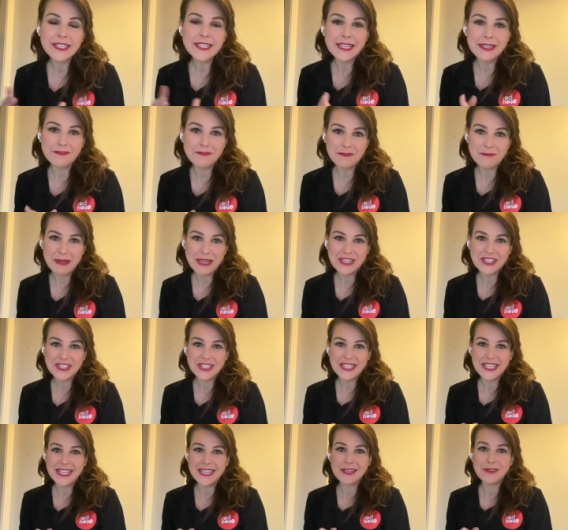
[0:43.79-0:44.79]

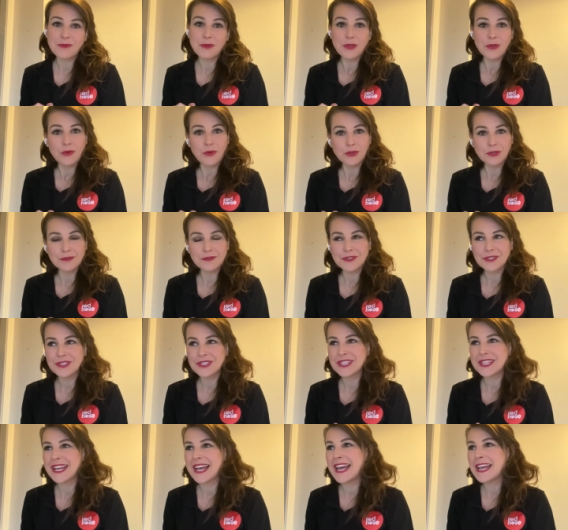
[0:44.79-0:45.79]
information here with all of you
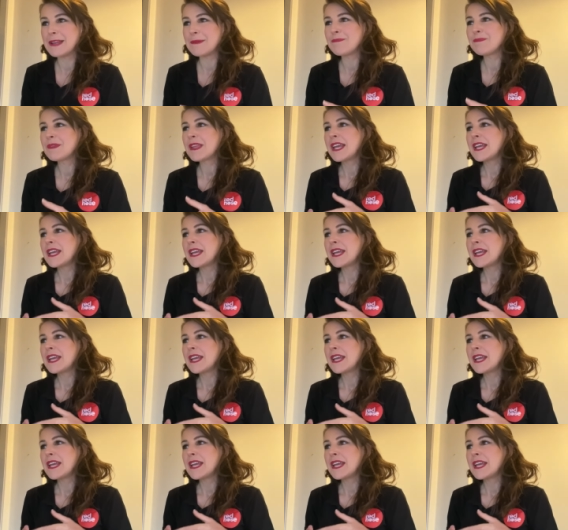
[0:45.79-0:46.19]
today